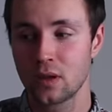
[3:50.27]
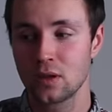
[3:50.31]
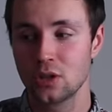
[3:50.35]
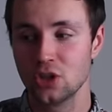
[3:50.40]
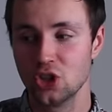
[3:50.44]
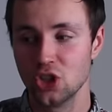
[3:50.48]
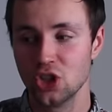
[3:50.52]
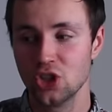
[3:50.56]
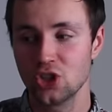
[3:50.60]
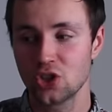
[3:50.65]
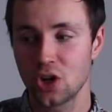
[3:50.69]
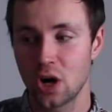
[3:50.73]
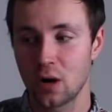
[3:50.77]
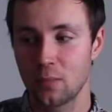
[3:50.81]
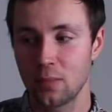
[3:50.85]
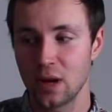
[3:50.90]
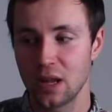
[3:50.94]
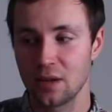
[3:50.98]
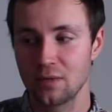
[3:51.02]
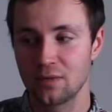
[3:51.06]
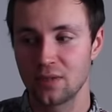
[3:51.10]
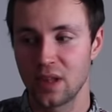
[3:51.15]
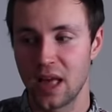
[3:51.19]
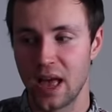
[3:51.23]
G sharp,
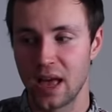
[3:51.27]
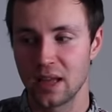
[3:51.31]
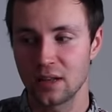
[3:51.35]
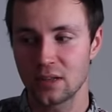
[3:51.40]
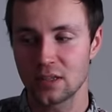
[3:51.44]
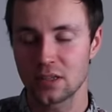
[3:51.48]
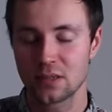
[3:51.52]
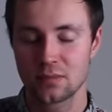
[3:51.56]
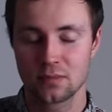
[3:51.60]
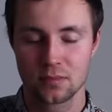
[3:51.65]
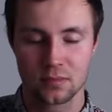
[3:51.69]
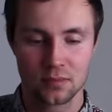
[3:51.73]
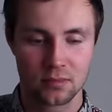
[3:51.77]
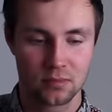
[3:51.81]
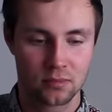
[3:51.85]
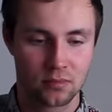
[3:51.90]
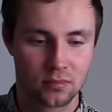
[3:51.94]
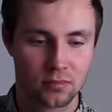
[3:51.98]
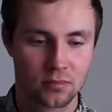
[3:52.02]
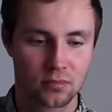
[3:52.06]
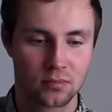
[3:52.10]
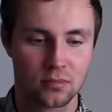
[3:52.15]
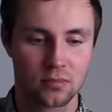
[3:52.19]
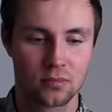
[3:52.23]
A flat,
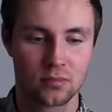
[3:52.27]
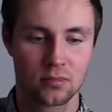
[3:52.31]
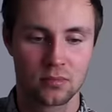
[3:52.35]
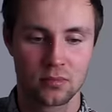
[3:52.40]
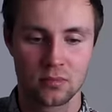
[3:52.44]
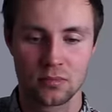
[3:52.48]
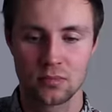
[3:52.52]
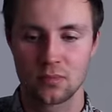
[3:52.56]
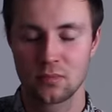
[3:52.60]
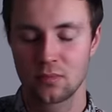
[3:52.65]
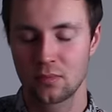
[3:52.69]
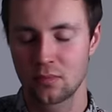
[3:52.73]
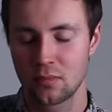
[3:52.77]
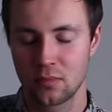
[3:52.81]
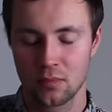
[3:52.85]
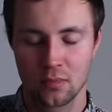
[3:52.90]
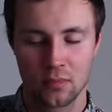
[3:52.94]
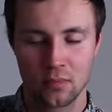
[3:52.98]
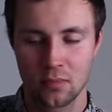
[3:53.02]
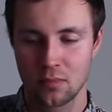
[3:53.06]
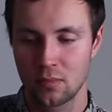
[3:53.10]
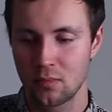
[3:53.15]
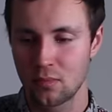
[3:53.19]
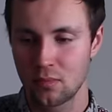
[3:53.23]

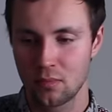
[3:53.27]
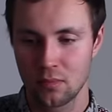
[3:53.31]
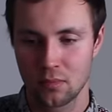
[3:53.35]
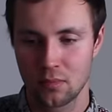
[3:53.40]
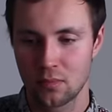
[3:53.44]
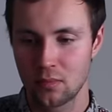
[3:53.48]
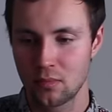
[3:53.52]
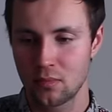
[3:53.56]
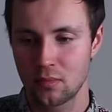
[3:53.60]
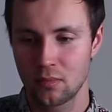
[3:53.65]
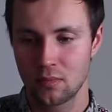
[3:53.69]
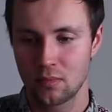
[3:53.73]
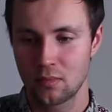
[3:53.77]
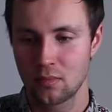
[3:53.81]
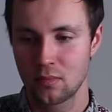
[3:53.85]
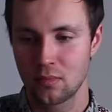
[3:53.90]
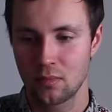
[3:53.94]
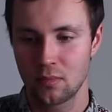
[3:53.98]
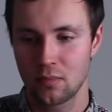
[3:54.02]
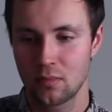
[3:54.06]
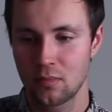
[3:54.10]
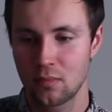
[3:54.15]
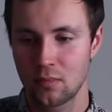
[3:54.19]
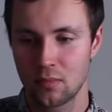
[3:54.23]
and
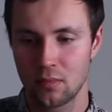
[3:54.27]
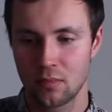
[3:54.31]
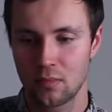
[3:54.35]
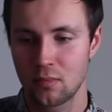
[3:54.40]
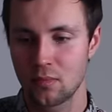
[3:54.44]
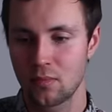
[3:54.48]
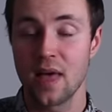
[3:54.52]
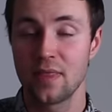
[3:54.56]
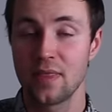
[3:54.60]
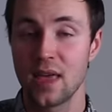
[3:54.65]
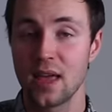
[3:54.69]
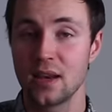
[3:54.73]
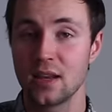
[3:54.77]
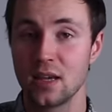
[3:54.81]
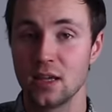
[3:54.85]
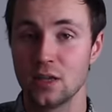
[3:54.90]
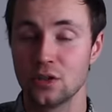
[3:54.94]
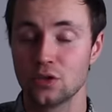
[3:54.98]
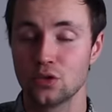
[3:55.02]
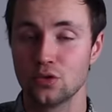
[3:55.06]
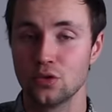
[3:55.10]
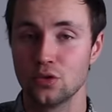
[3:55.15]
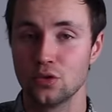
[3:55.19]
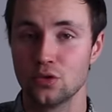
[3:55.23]
then he
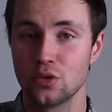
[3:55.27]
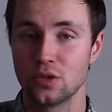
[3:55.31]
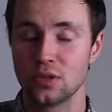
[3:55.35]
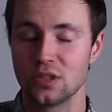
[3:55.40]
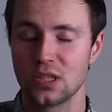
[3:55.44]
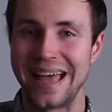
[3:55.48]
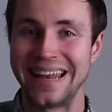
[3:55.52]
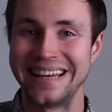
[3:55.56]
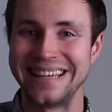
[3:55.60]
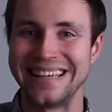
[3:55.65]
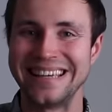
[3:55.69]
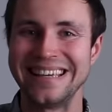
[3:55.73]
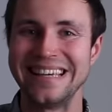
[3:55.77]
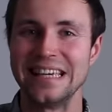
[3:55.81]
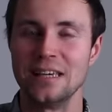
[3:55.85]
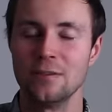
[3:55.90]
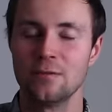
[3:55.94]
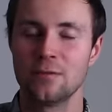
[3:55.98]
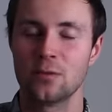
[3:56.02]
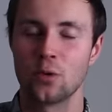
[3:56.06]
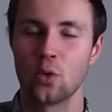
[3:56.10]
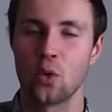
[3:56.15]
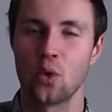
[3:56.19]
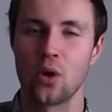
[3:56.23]
introduces an E
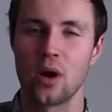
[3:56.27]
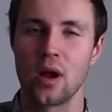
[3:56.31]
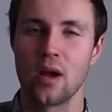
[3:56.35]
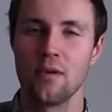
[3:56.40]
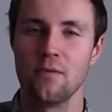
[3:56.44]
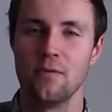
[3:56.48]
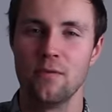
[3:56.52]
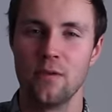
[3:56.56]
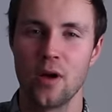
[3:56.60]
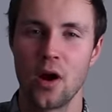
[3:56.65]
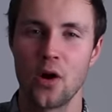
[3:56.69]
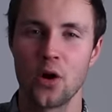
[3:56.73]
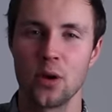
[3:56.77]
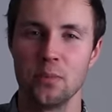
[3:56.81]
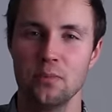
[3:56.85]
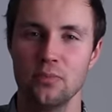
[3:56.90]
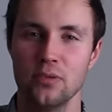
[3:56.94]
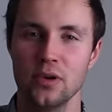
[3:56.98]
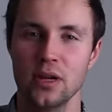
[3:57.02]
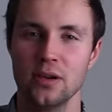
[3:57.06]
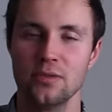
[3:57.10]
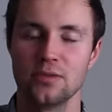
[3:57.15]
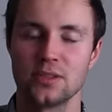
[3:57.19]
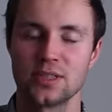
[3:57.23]
for a very
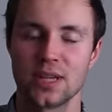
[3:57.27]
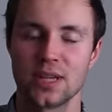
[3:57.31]
brief